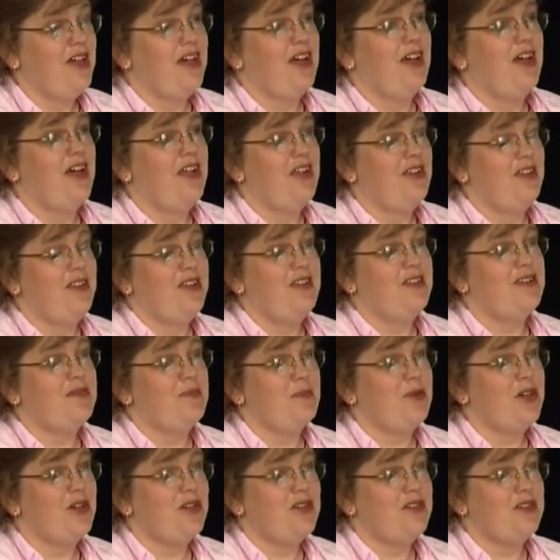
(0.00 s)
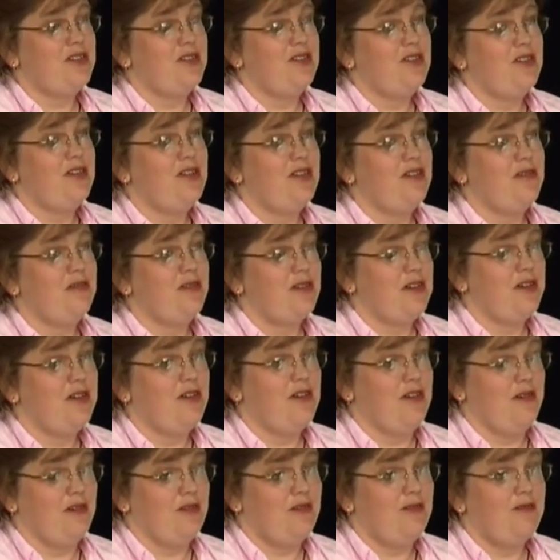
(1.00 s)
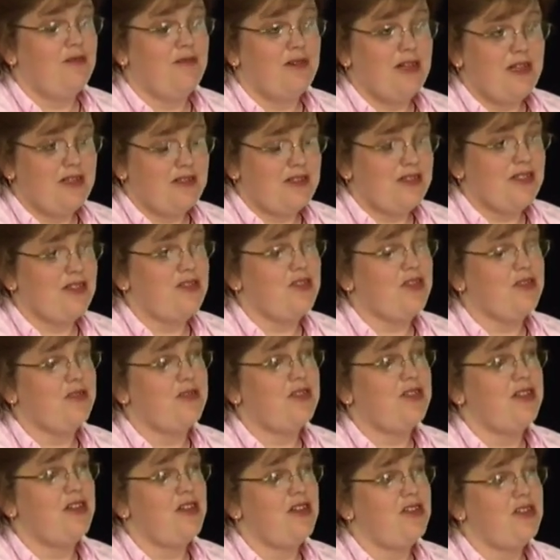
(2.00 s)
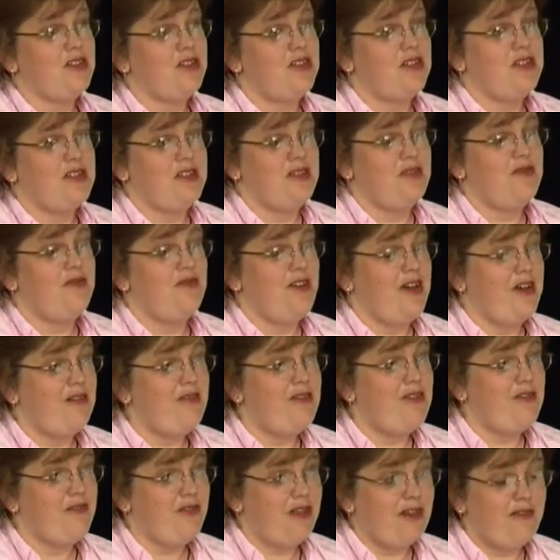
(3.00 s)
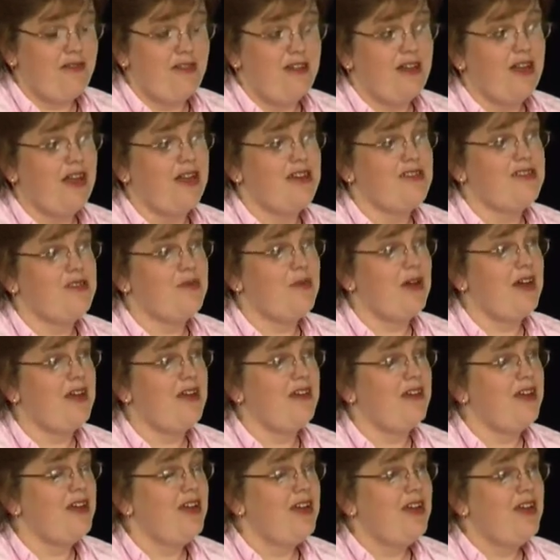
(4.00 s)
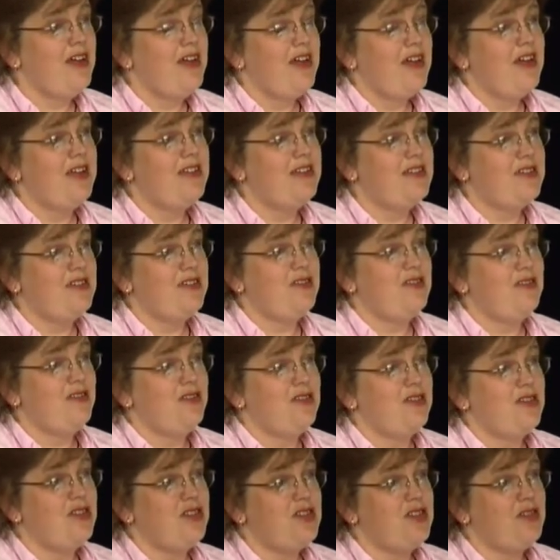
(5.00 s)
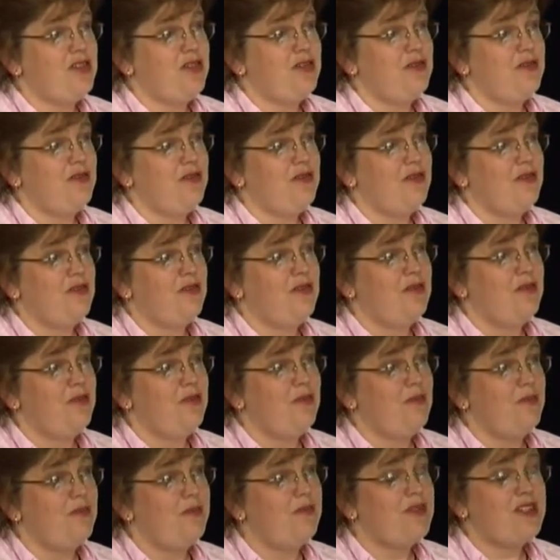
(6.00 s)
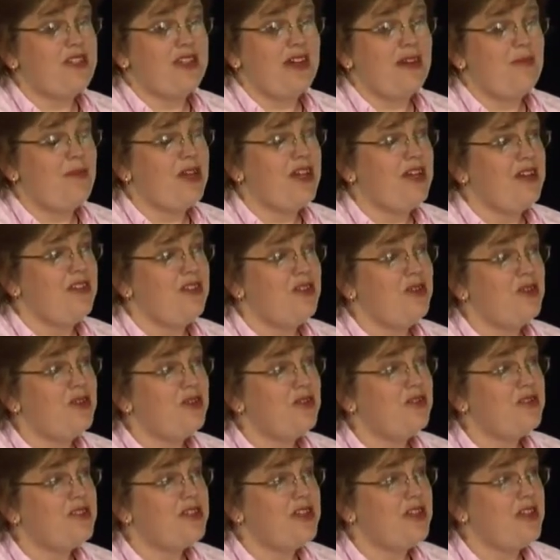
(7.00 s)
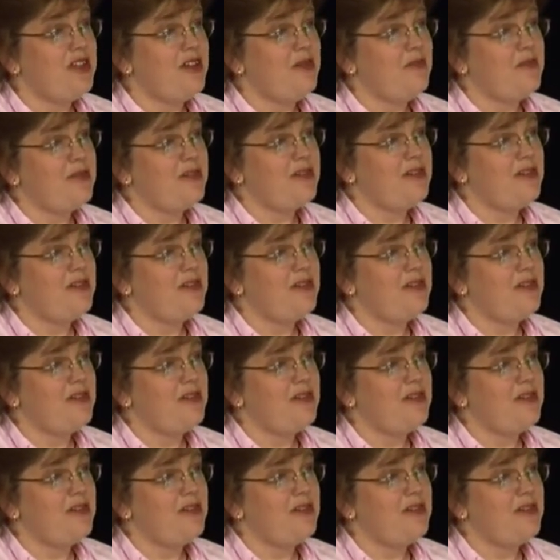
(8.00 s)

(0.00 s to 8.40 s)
And this person who, whilst Andrew's surgeon is a very, very nice man, is still going to start making holes in him